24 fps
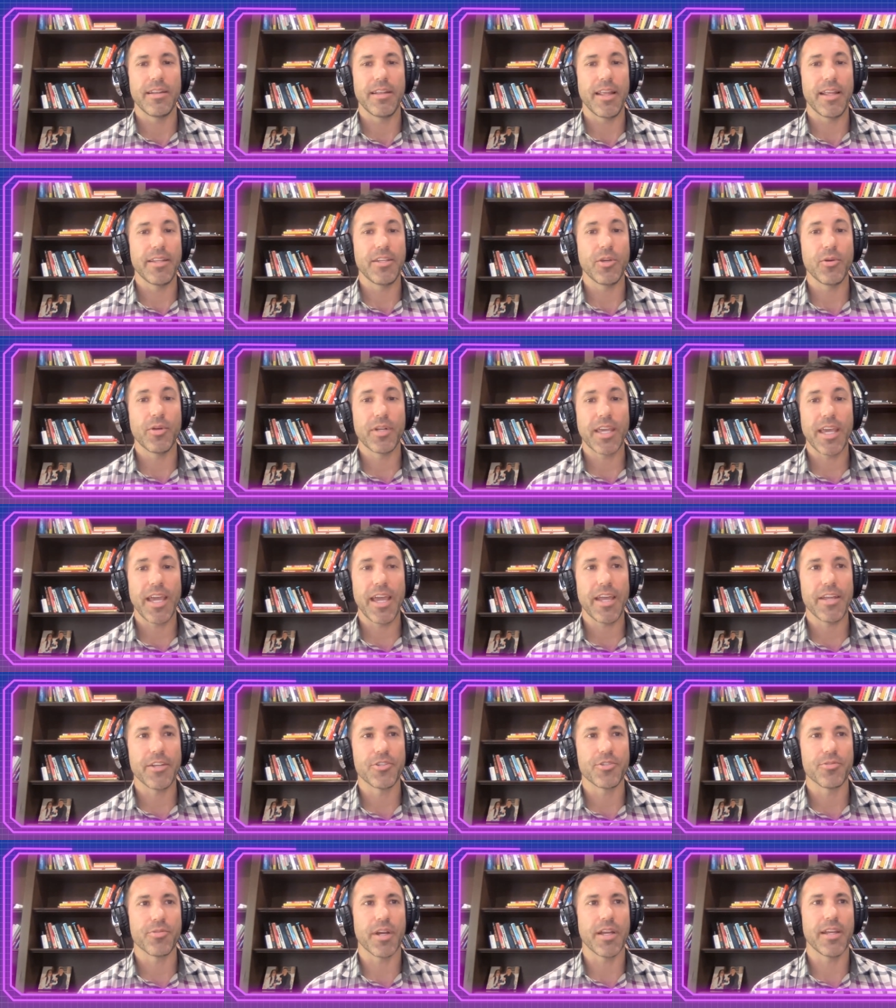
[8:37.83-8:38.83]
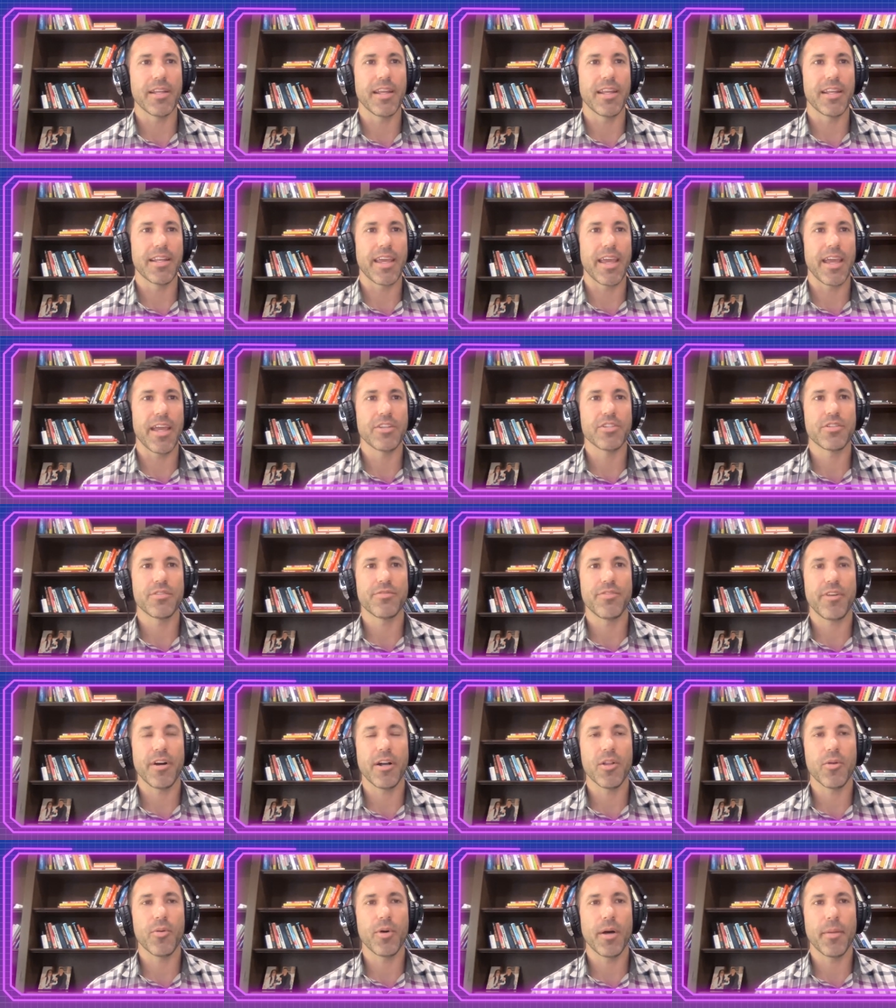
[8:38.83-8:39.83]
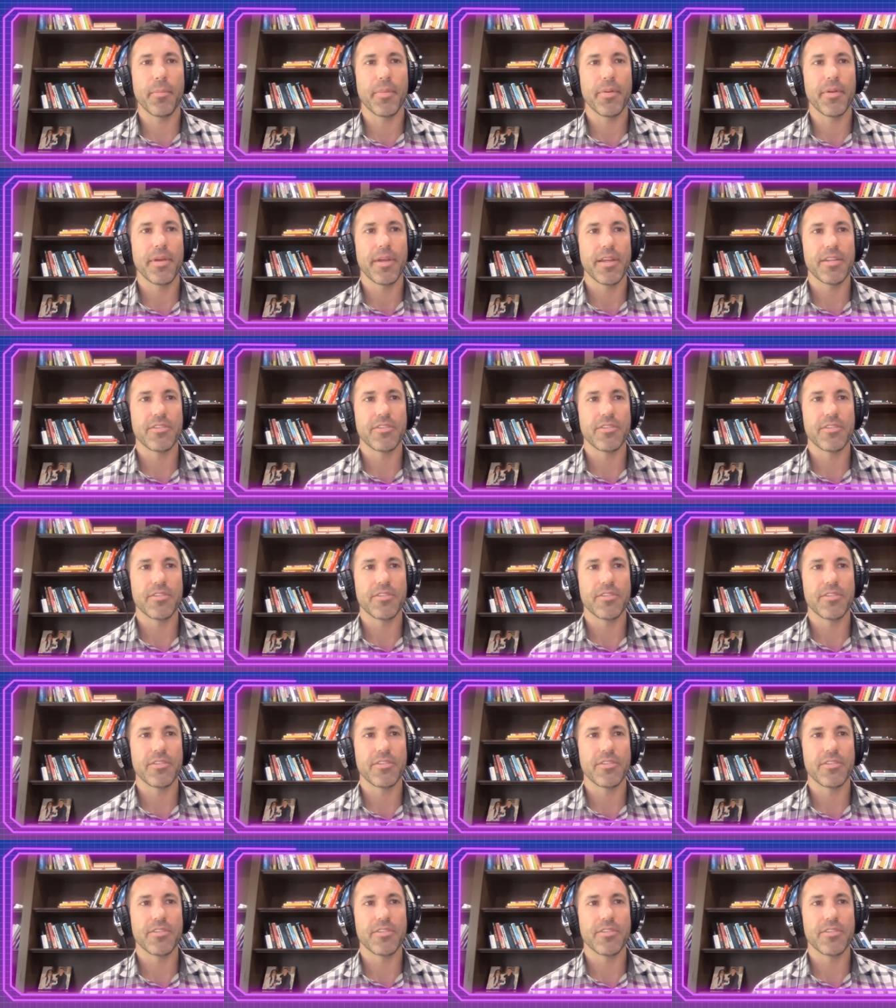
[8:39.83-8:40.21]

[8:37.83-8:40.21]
then you engage, right? Engage and follow up.